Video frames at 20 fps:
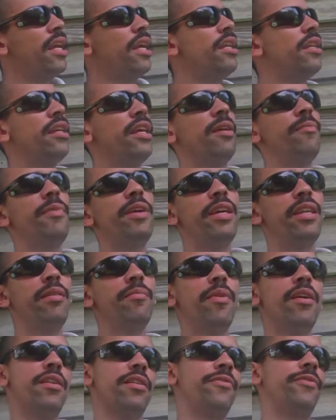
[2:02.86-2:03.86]
didn't give me any
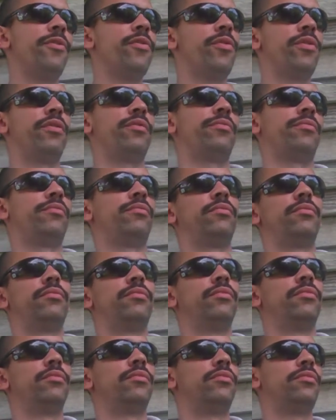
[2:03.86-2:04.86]
money for it.
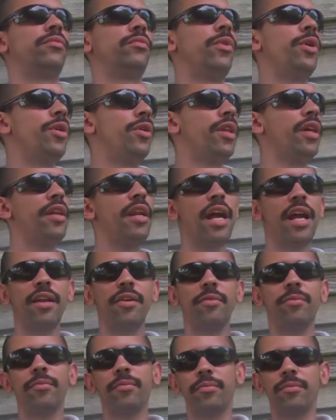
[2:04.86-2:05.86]
Well, they're
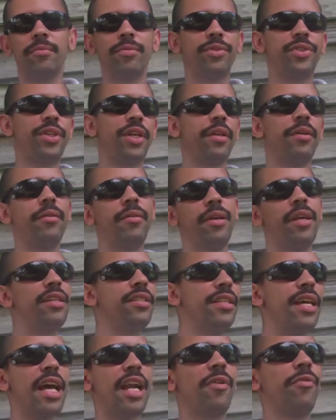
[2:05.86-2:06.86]
not shit.
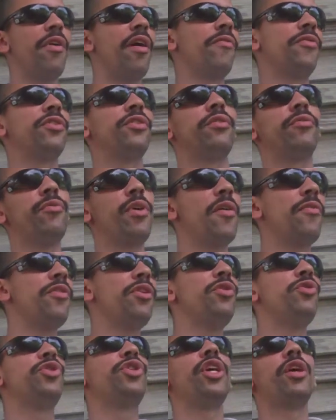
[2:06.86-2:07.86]
It's not a rev
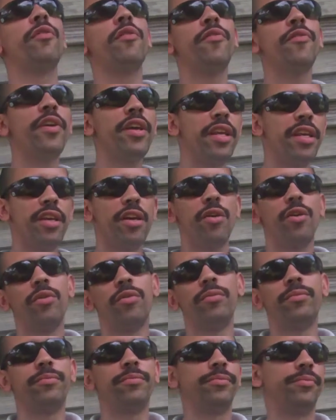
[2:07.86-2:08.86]
revenue sharing video.
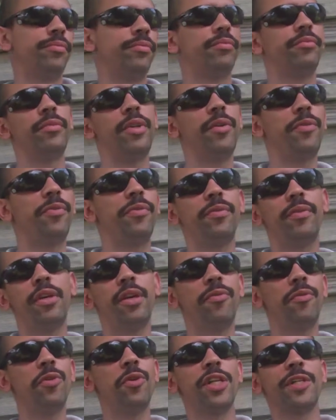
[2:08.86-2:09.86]
If
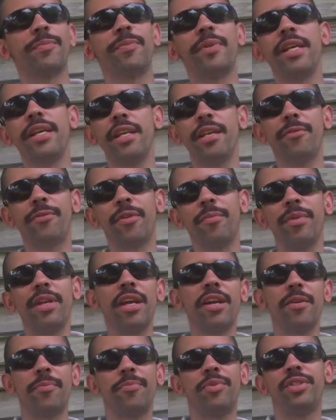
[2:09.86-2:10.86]
if you explain it from
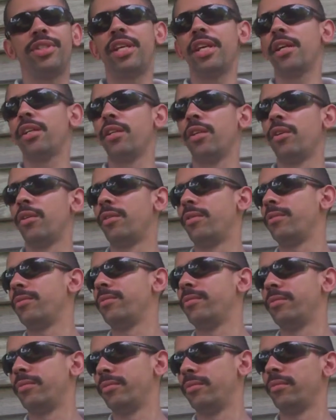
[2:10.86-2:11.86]
their particular
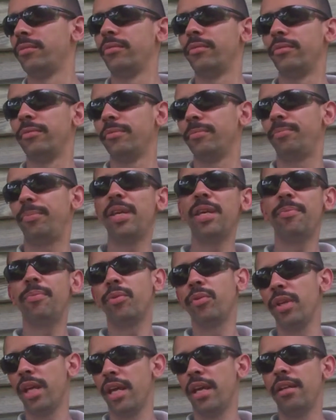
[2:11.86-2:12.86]

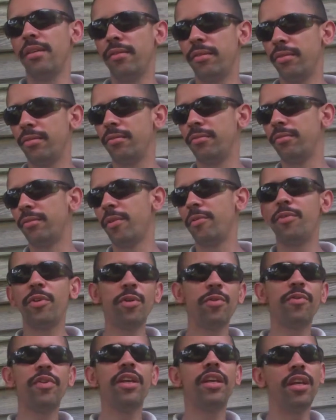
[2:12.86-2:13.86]
people that
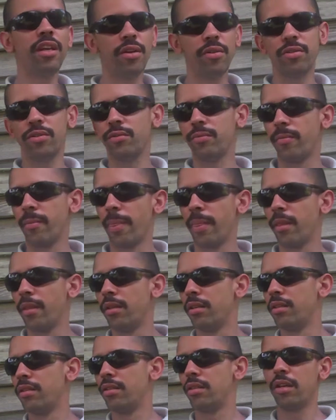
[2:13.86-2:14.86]
review videos,
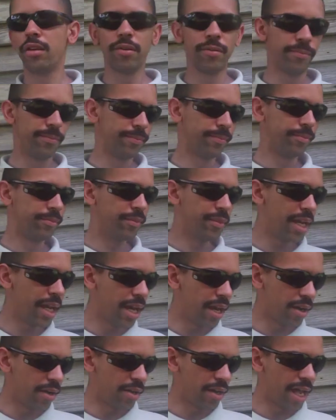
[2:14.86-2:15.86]
so
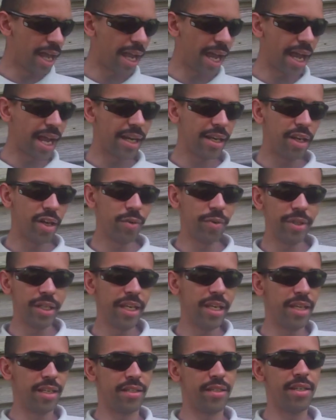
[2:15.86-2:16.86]
now I gotta deal with
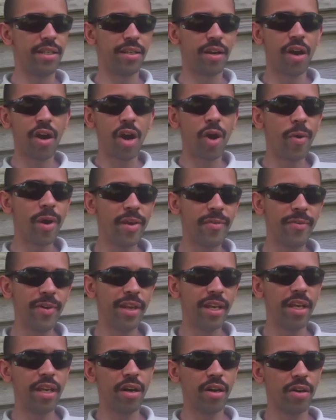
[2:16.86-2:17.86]
this. This hallway
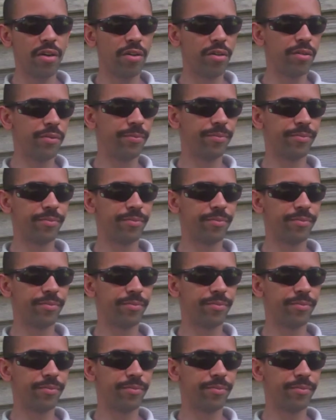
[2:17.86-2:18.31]
video,